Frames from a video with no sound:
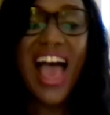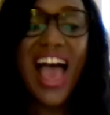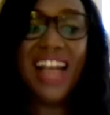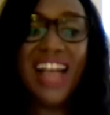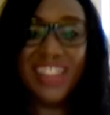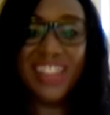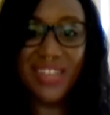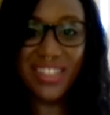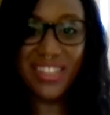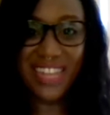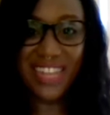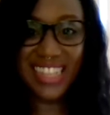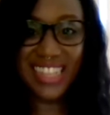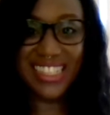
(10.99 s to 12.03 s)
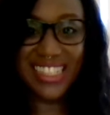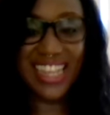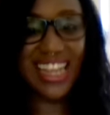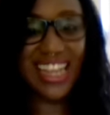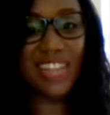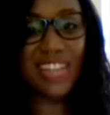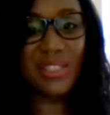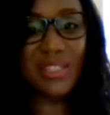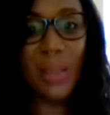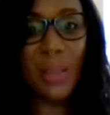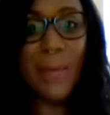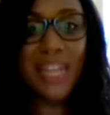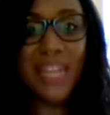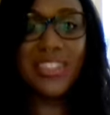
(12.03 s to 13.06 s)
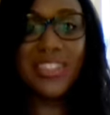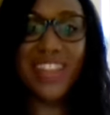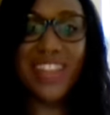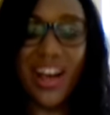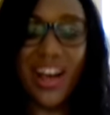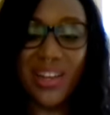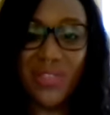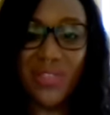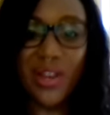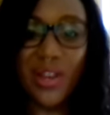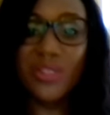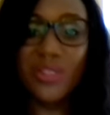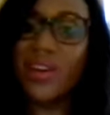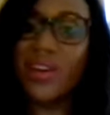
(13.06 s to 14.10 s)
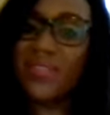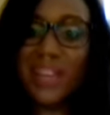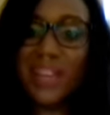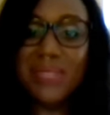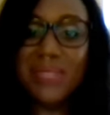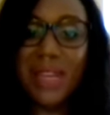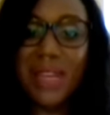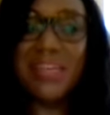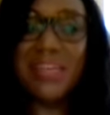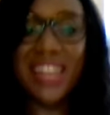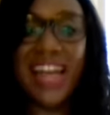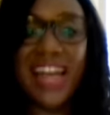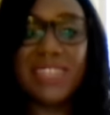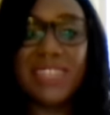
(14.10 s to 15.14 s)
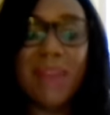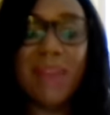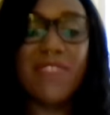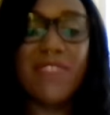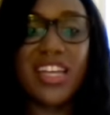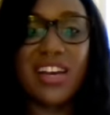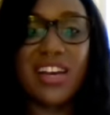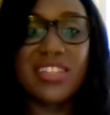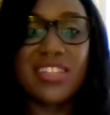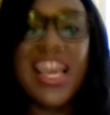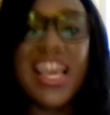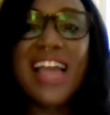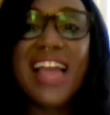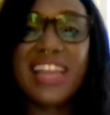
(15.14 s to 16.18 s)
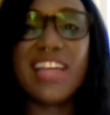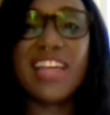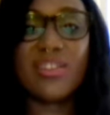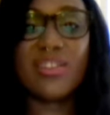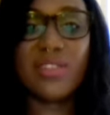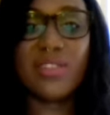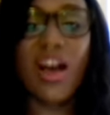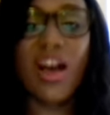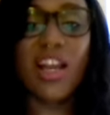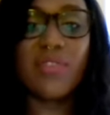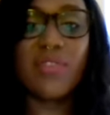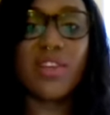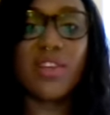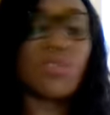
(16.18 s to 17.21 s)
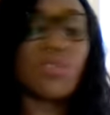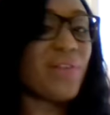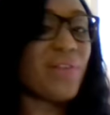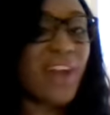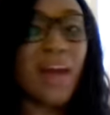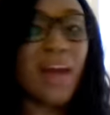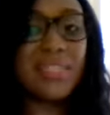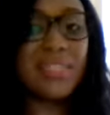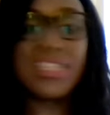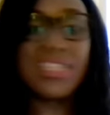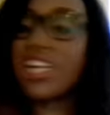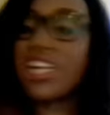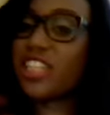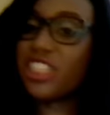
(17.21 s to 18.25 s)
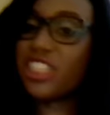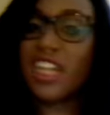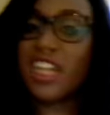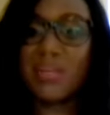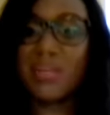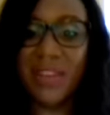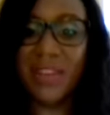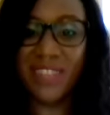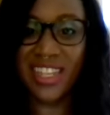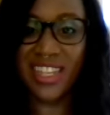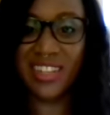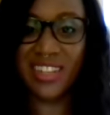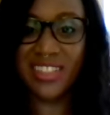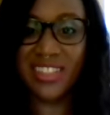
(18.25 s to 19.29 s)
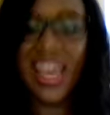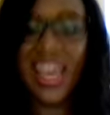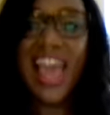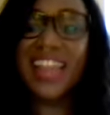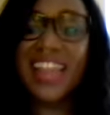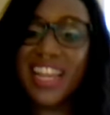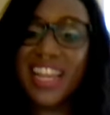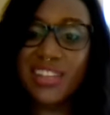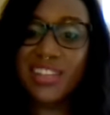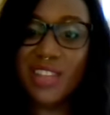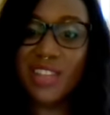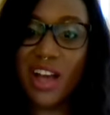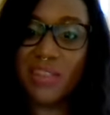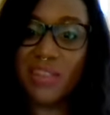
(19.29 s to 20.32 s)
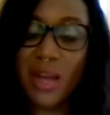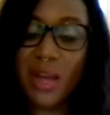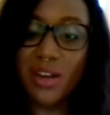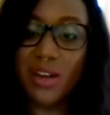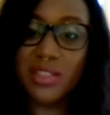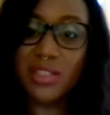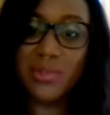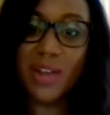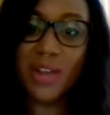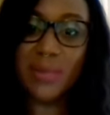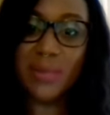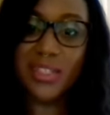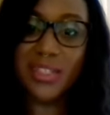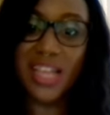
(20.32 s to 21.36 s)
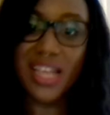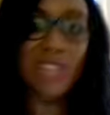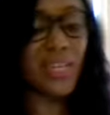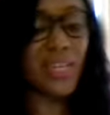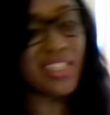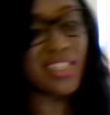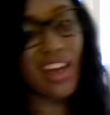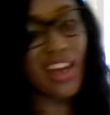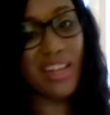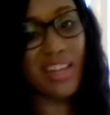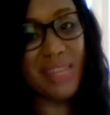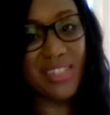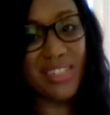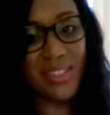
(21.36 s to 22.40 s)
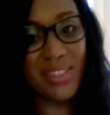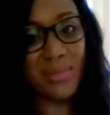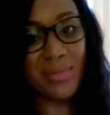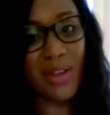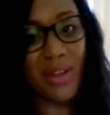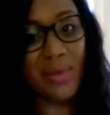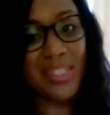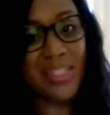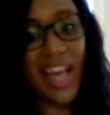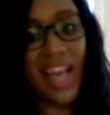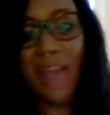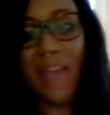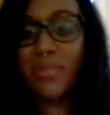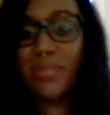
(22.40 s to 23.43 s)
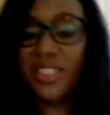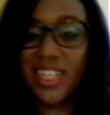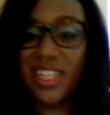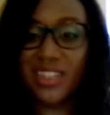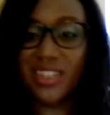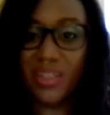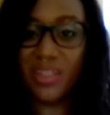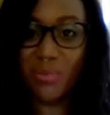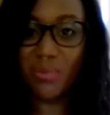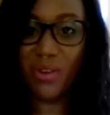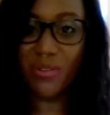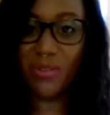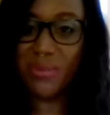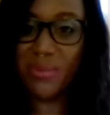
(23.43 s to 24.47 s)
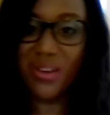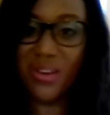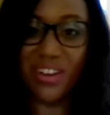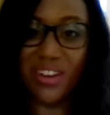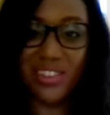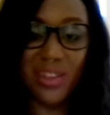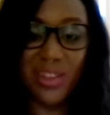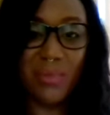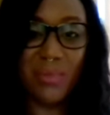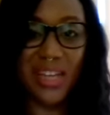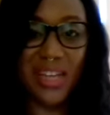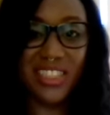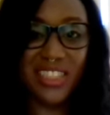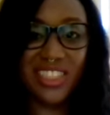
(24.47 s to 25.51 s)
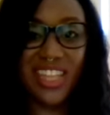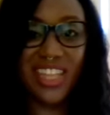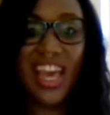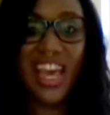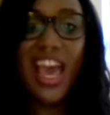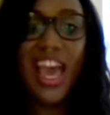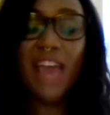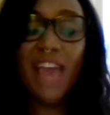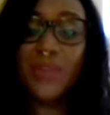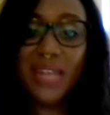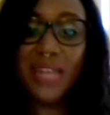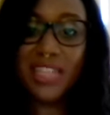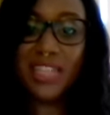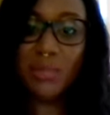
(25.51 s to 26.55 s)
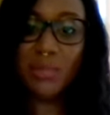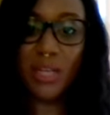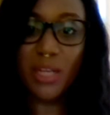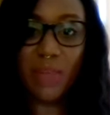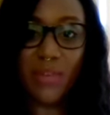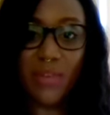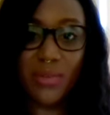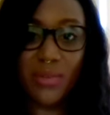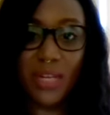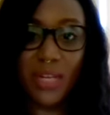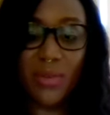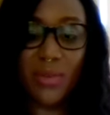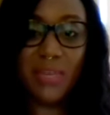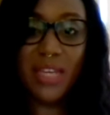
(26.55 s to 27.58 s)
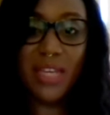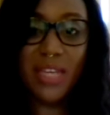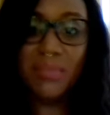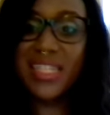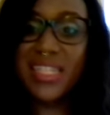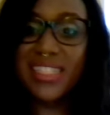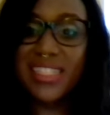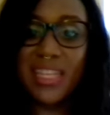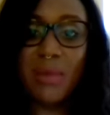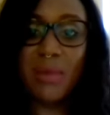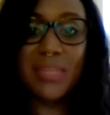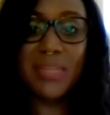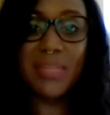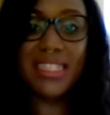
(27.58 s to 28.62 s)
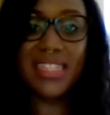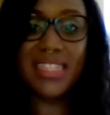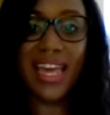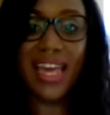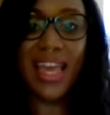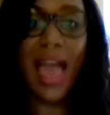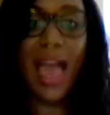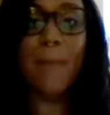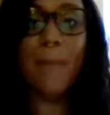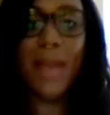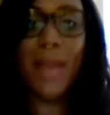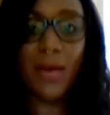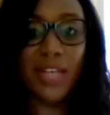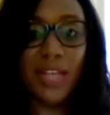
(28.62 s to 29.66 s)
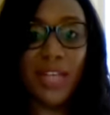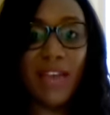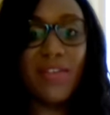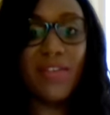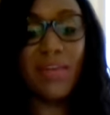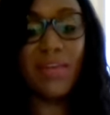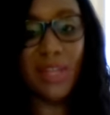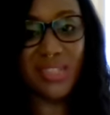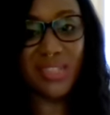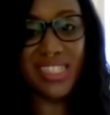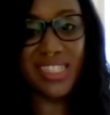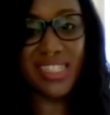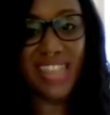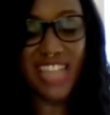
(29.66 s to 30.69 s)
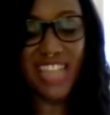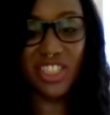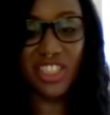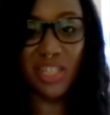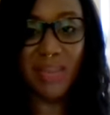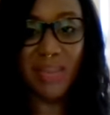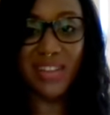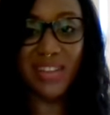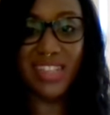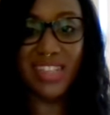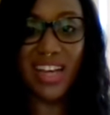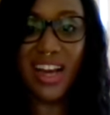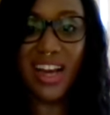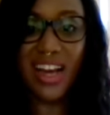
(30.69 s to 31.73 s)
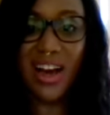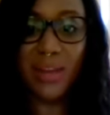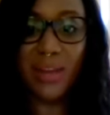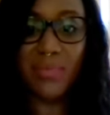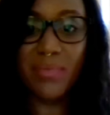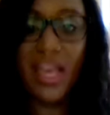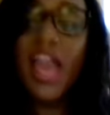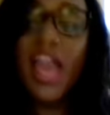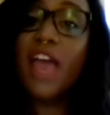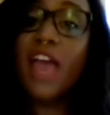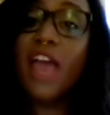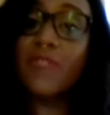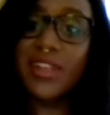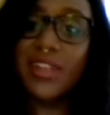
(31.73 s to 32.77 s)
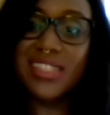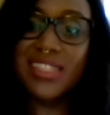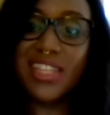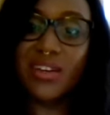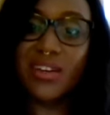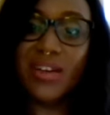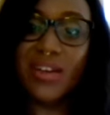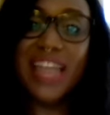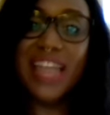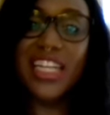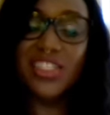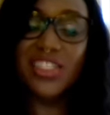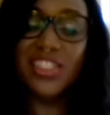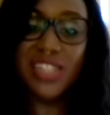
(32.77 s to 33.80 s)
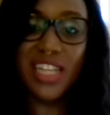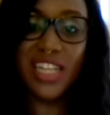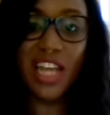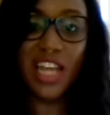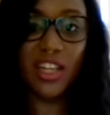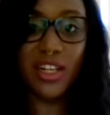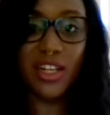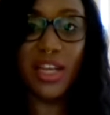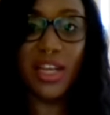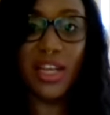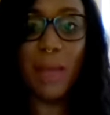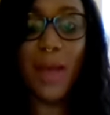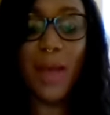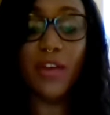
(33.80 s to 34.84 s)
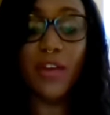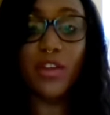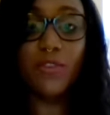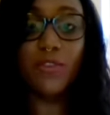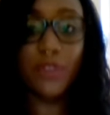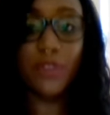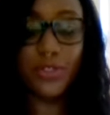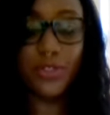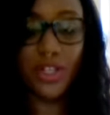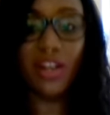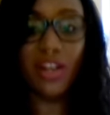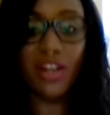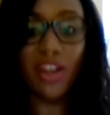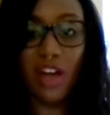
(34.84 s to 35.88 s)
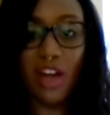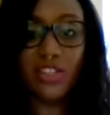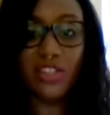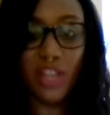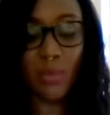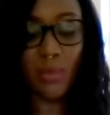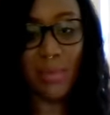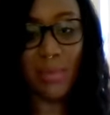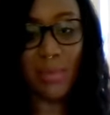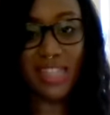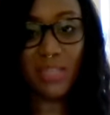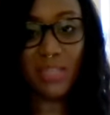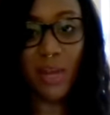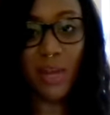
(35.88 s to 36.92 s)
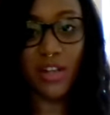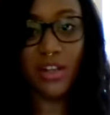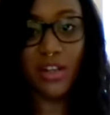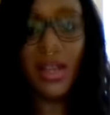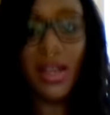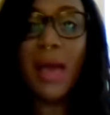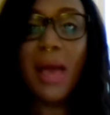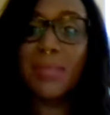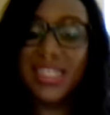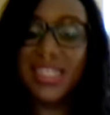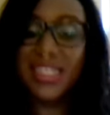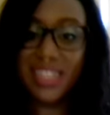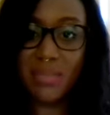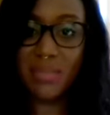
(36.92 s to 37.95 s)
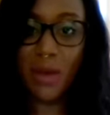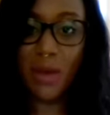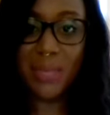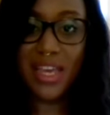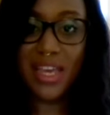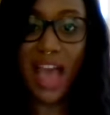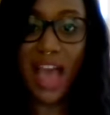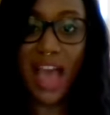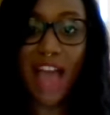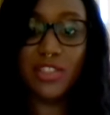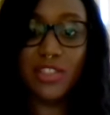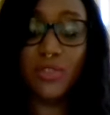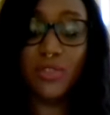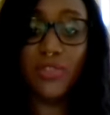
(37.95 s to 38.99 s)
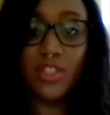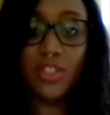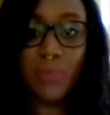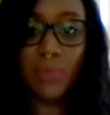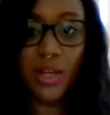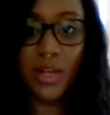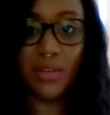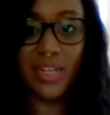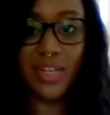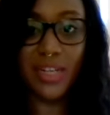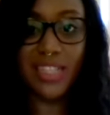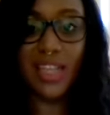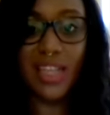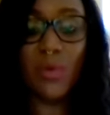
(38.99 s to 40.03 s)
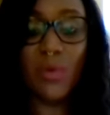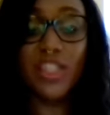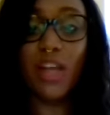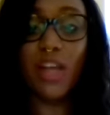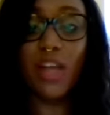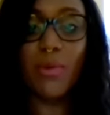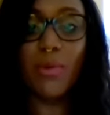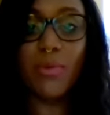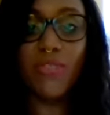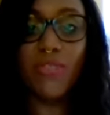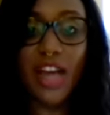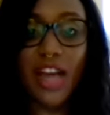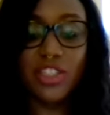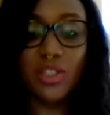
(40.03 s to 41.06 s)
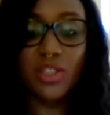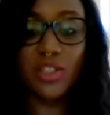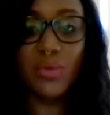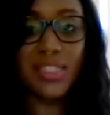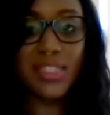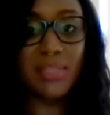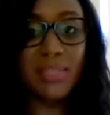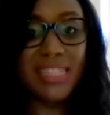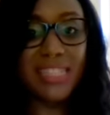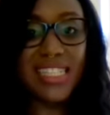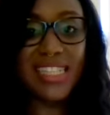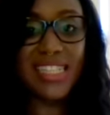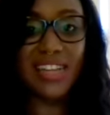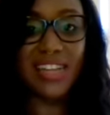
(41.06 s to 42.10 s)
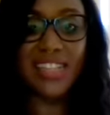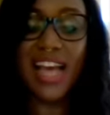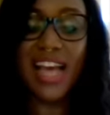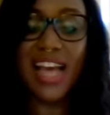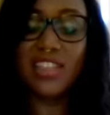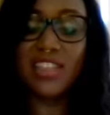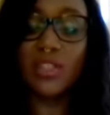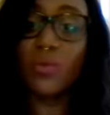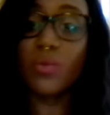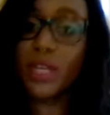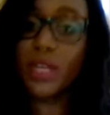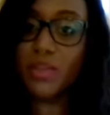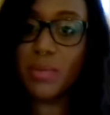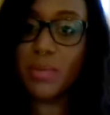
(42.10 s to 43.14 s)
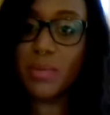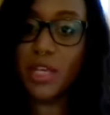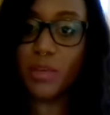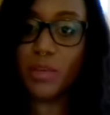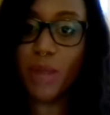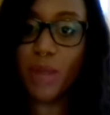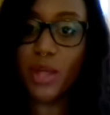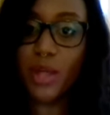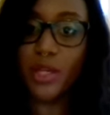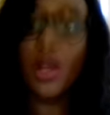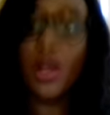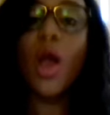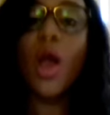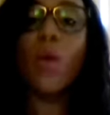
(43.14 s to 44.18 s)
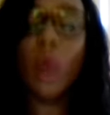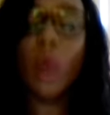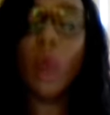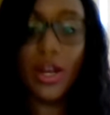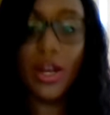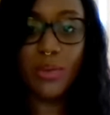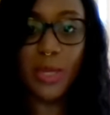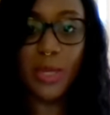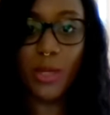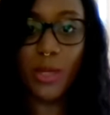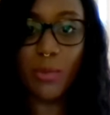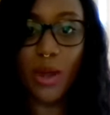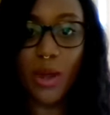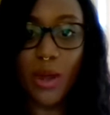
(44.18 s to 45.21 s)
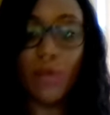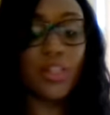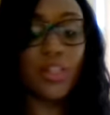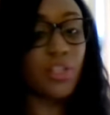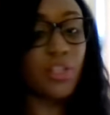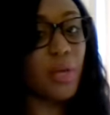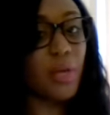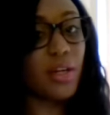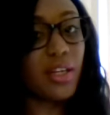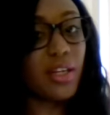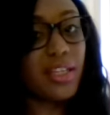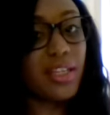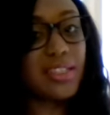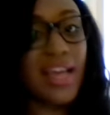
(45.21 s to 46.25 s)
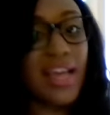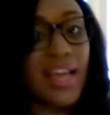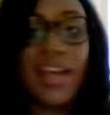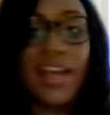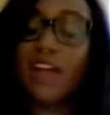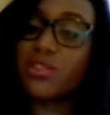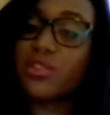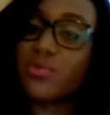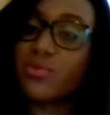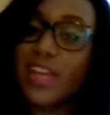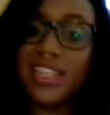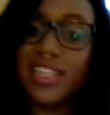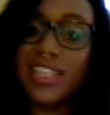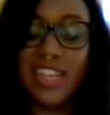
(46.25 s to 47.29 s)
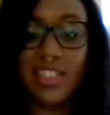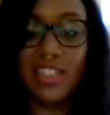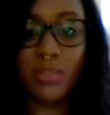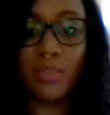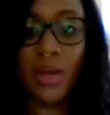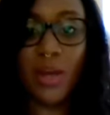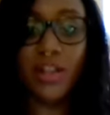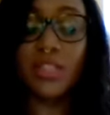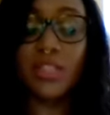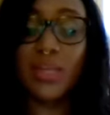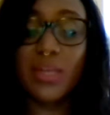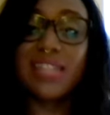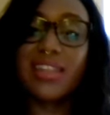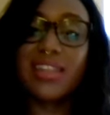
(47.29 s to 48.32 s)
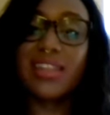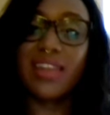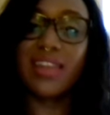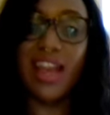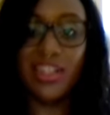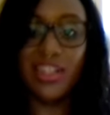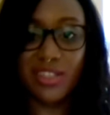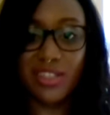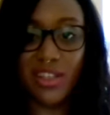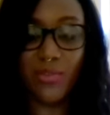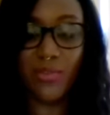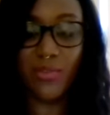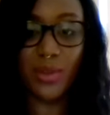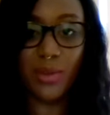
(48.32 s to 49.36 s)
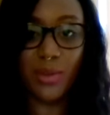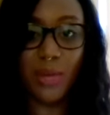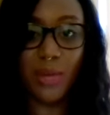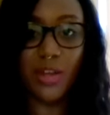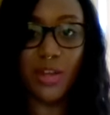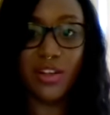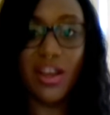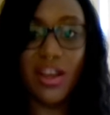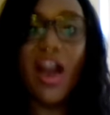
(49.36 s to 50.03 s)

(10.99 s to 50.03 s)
As always, I would like to say thank you so much to all of those who have thumbs up and liked my videos. Thank you to all of those who have commented and shared my videos. And thank you to all of my old subscribers as well as all of my new subscribers. I appreciate the support from you all so much. If you would like to book a private reading with me, please email me today at powerlifehypnosis at gmail.com. If you're single and interested in learning about your future long-term romantic partner, please email me. I do future partner readings in which I will provide you with some details as to when you will meet your partner, where you meet your partner, what your partner looks like, how to recognize your partner, as well as align yourself with your partner.